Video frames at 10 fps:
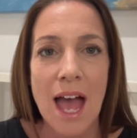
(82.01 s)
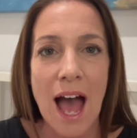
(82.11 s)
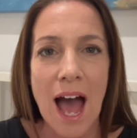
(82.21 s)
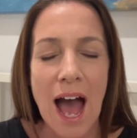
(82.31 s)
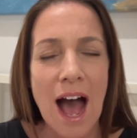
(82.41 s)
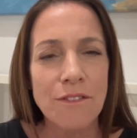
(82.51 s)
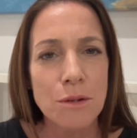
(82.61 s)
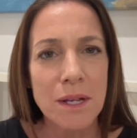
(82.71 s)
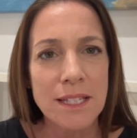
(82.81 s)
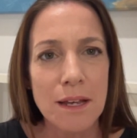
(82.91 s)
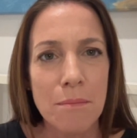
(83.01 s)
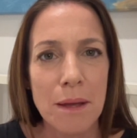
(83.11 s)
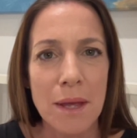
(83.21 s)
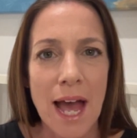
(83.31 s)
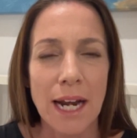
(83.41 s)
After my second
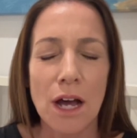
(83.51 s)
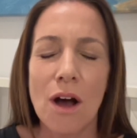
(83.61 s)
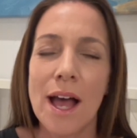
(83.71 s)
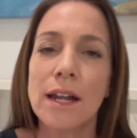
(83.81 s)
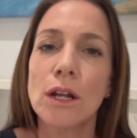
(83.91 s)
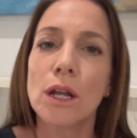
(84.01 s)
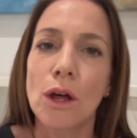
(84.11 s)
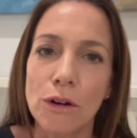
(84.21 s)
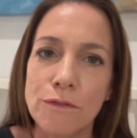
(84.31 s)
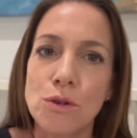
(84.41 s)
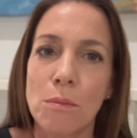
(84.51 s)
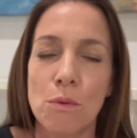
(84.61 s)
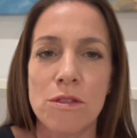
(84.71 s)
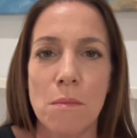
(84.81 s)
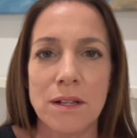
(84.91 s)
baby, Hannah, I had a lot of trouble
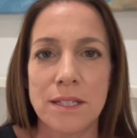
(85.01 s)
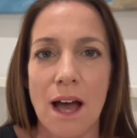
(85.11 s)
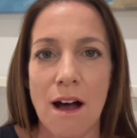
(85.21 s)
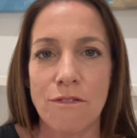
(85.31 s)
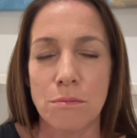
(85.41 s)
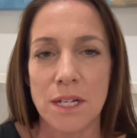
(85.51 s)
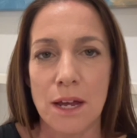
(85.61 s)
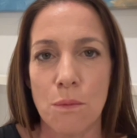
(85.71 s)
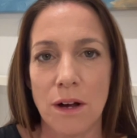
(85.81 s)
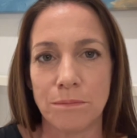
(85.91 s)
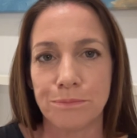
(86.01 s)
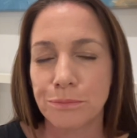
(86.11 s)
with my scar from day one.